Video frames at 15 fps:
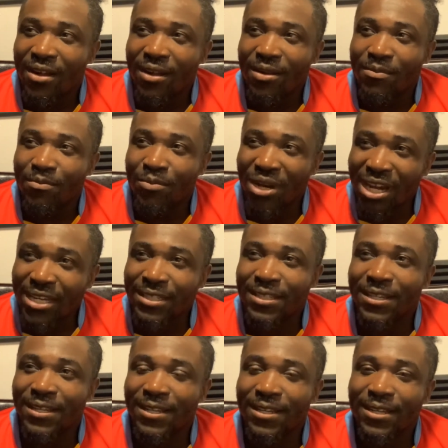But
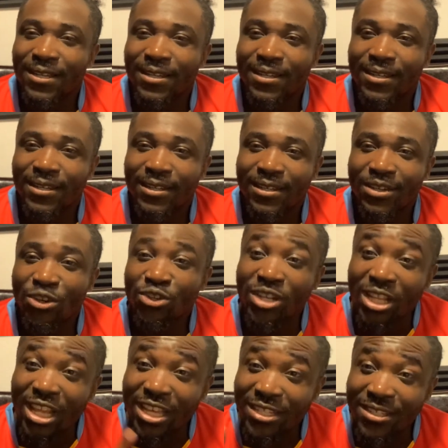here's a
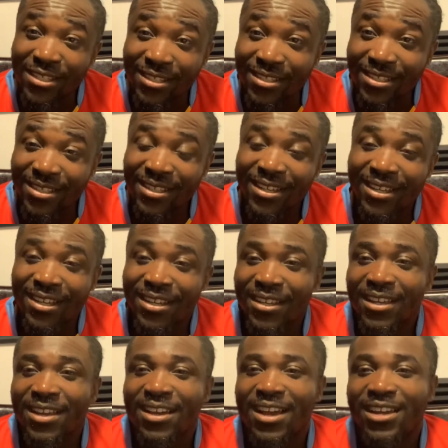lesson.
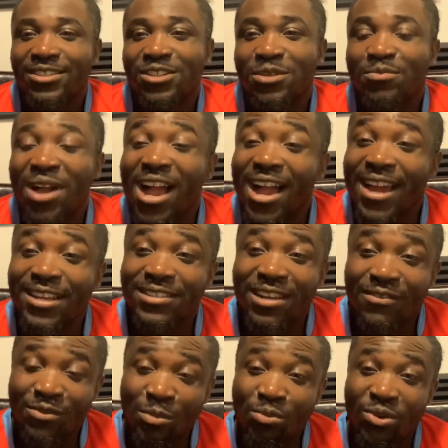I took my eyes
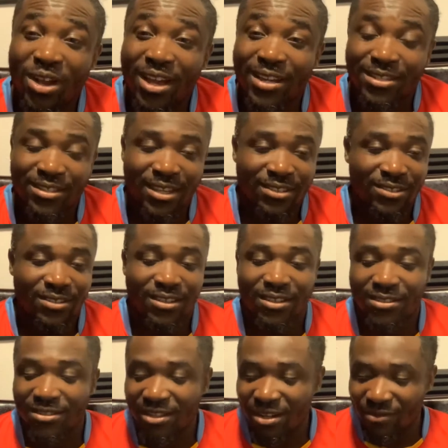off the prize.
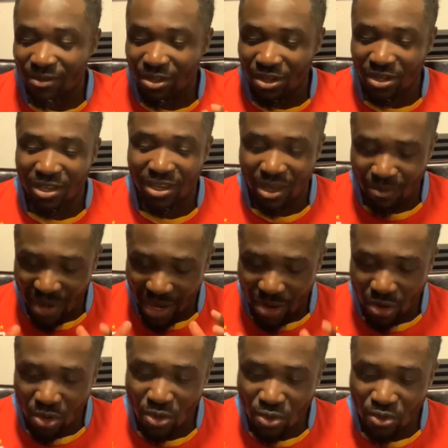Instead of looking at my
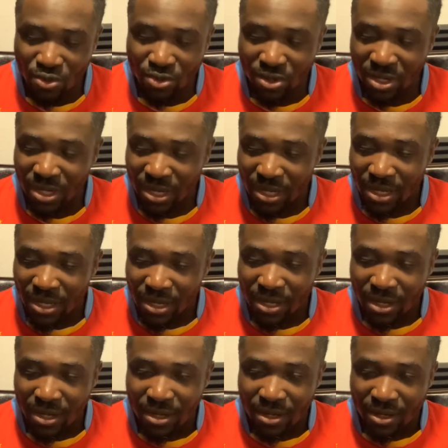own
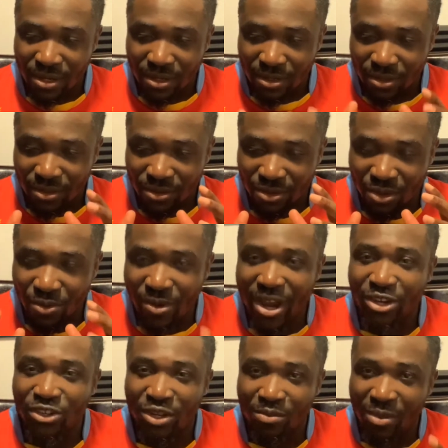
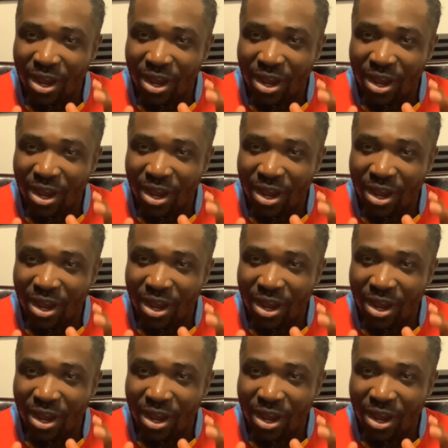direction,